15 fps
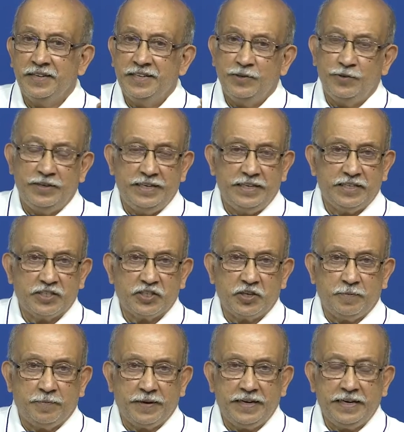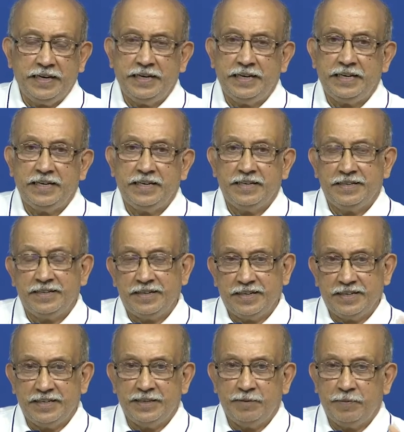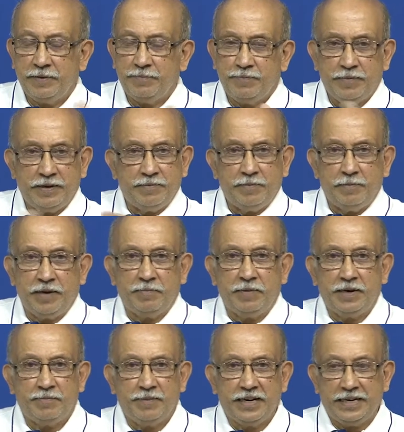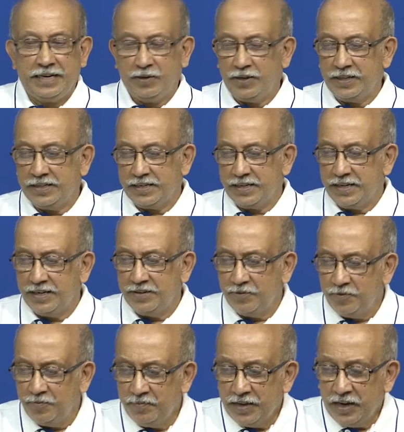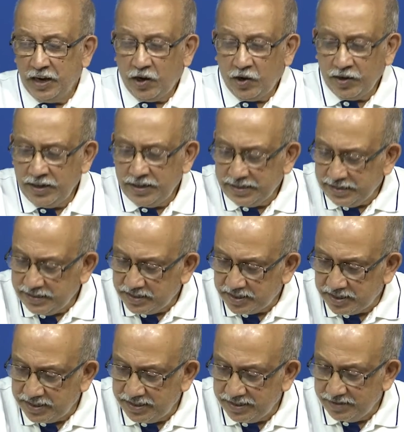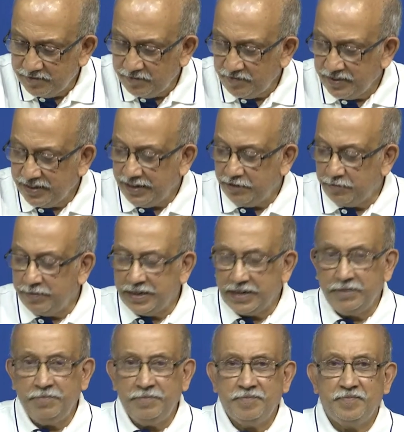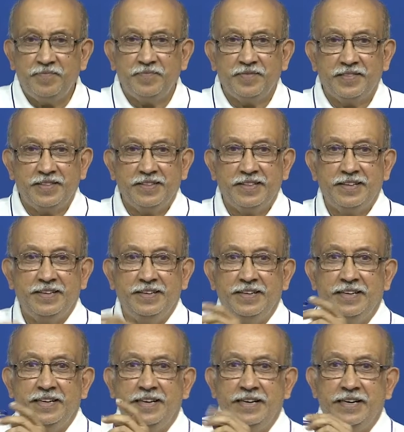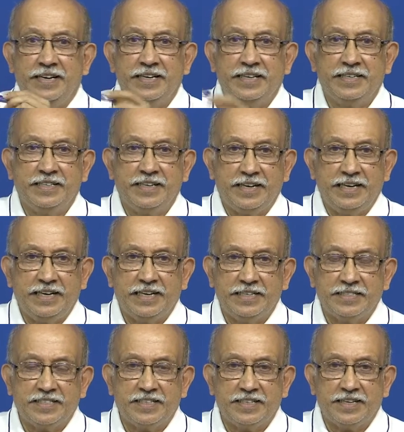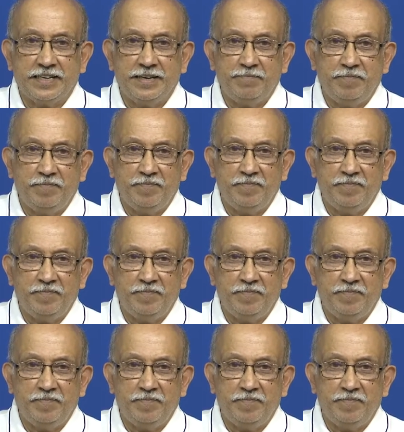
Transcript: you need to stop writing and uh, turn the paper and blah blah blah and all that. Now all tests have become tick the right answer type